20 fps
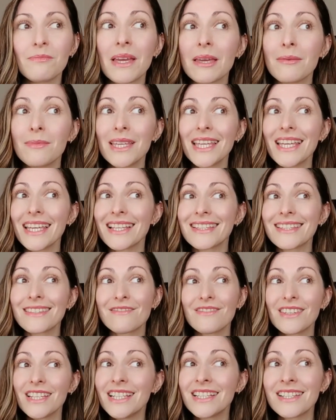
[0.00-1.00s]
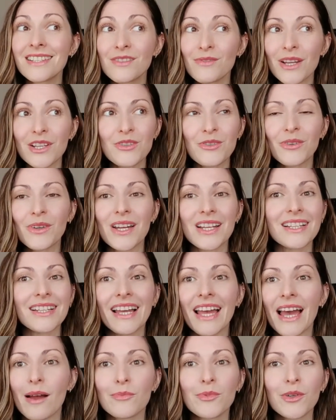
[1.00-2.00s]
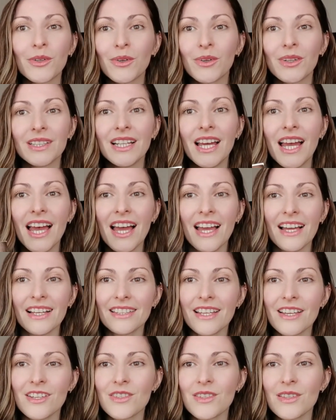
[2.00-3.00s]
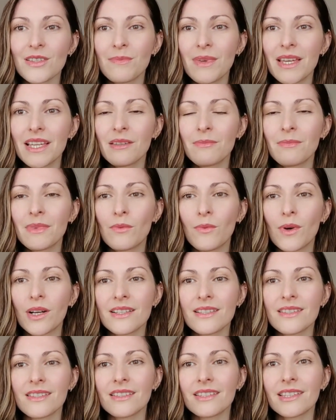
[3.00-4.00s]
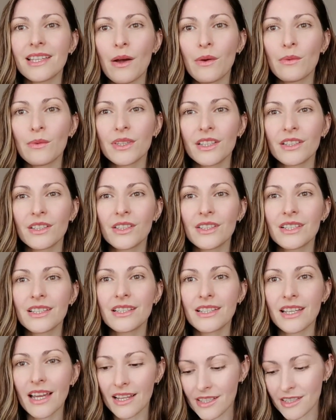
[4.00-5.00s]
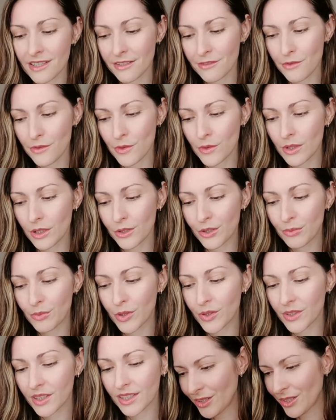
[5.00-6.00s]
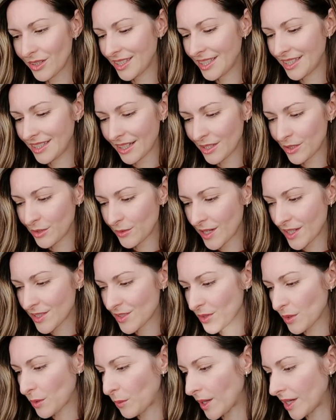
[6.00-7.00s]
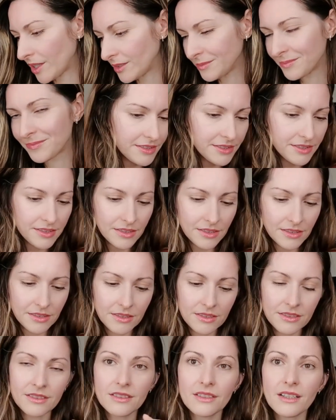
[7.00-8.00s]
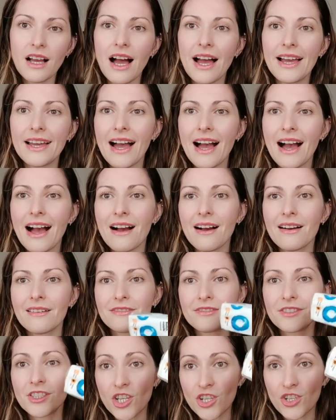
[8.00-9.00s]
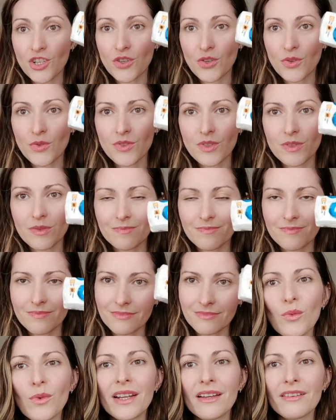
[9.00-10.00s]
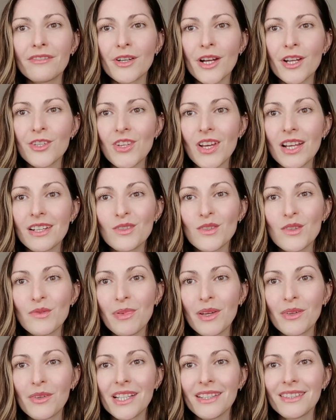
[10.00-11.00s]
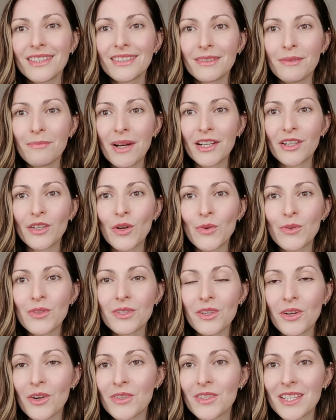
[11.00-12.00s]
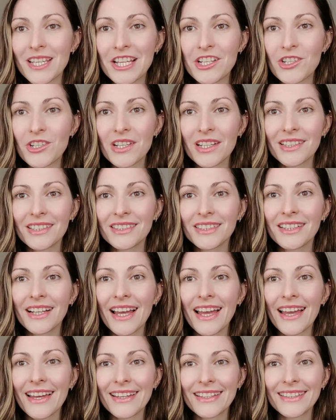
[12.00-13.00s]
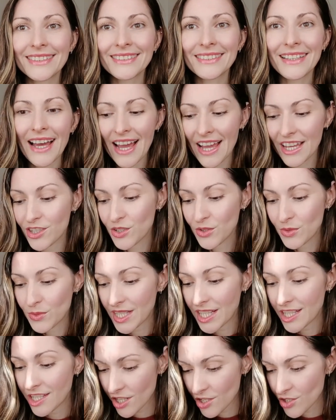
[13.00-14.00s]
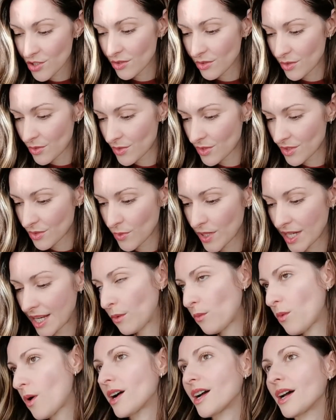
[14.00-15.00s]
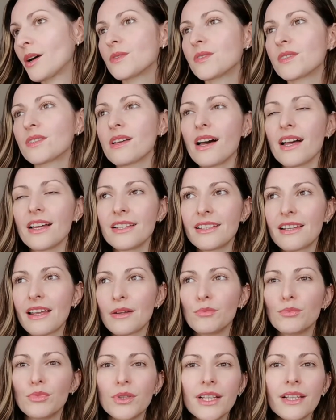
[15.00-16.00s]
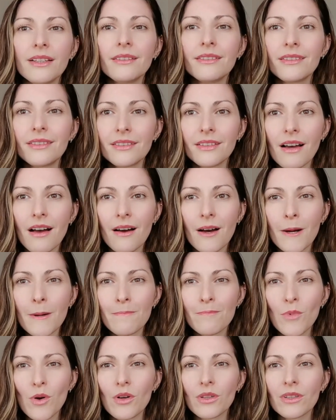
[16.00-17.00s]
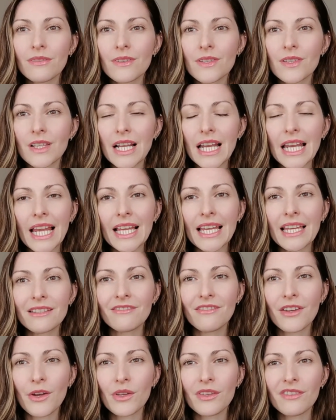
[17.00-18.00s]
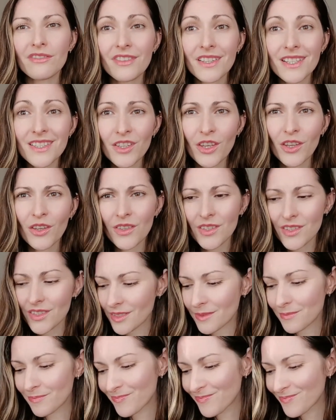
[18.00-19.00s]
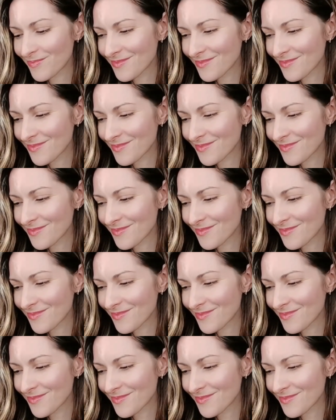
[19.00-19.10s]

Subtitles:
Maybe it's Venus retrograde in Capricorn that's just making me want to sit down with a good detective thriller book. Oh, Rodica, you write so well. I have tissues. Whenever I channel spirit, my nose starts itching and I do need tissues. When I walk outside and I breathe, all of a sudden I get very viscous.